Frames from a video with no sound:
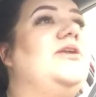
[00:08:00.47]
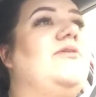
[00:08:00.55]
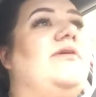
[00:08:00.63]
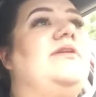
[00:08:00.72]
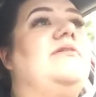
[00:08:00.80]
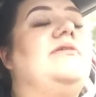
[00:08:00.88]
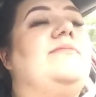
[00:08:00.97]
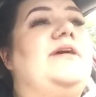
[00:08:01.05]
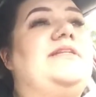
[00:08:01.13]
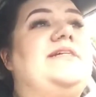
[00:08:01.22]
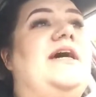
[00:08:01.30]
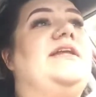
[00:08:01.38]
you know, I know that
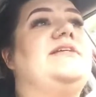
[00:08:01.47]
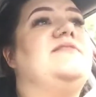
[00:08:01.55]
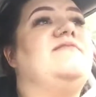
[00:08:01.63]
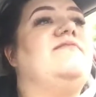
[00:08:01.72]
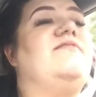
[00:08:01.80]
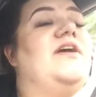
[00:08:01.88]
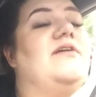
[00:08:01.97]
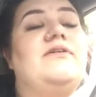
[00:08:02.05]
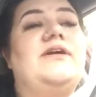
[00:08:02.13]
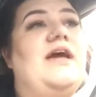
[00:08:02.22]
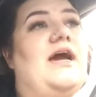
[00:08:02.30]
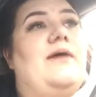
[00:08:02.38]
my dad is
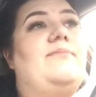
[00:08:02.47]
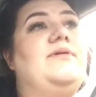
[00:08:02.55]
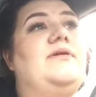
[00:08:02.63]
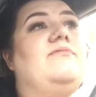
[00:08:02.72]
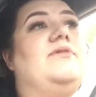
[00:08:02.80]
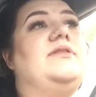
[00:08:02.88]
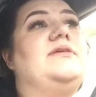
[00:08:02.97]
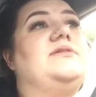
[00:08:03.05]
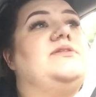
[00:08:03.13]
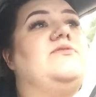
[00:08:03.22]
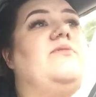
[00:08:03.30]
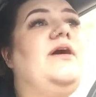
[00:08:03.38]
very happy with
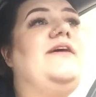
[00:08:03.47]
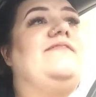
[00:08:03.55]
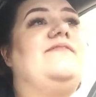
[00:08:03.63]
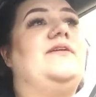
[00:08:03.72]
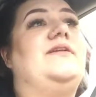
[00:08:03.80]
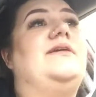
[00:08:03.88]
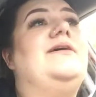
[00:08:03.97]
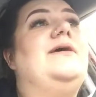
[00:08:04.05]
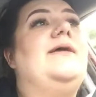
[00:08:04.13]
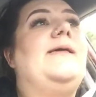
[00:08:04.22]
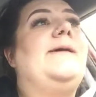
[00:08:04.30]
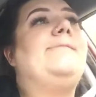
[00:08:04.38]
his new wife,
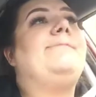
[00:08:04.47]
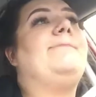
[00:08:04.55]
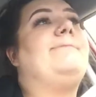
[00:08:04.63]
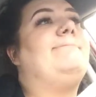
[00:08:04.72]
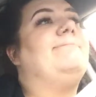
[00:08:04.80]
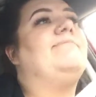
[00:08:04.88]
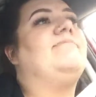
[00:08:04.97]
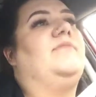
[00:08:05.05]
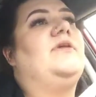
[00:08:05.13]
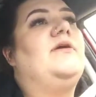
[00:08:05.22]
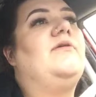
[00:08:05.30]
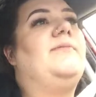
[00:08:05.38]

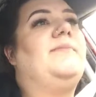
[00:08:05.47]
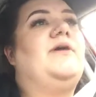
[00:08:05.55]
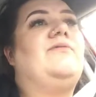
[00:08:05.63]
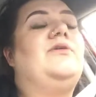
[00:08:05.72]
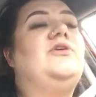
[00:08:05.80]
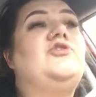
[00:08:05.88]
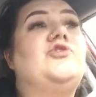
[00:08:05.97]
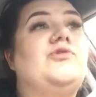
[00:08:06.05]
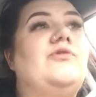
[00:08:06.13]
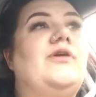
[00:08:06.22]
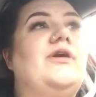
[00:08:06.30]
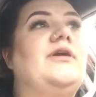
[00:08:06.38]
and you know, I'm not really
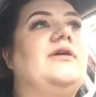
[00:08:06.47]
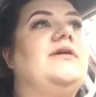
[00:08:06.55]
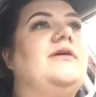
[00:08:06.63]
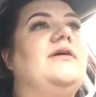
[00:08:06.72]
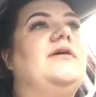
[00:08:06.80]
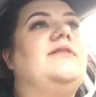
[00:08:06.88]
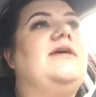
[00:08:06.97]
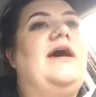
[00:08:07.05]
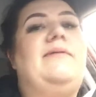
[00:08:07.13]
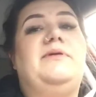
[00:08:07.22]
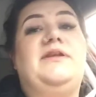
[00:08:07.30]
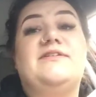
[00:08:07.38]
sure the
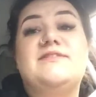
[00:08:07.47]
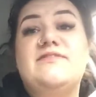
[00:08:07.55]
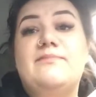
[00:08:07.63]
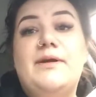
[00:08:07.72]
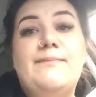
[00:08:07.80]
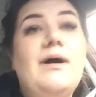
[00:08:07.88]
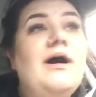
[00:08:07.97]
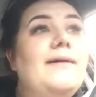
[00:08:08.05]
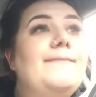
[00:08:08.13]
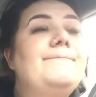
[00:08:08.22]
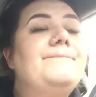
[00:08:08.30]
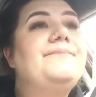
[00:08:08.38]
happiness of my
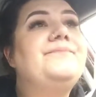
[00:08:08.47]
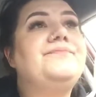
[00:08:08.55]
mom.